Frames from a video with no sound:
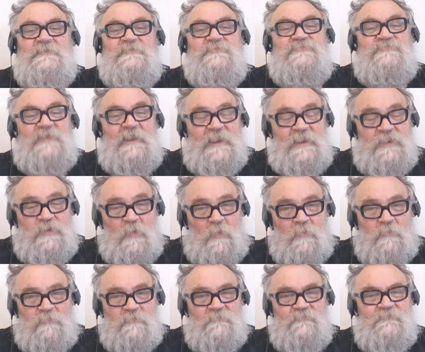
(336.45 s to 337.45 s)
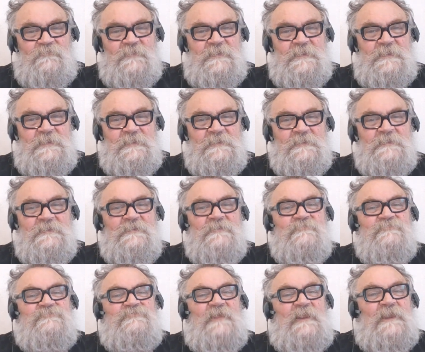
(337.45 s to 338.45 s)
Selenography,
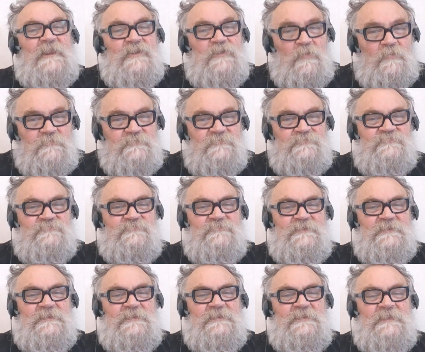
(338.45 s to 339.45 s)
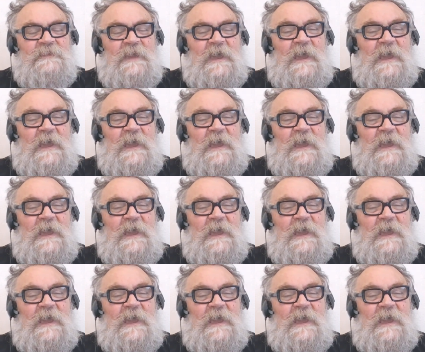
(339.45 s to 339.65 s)
selenodesy,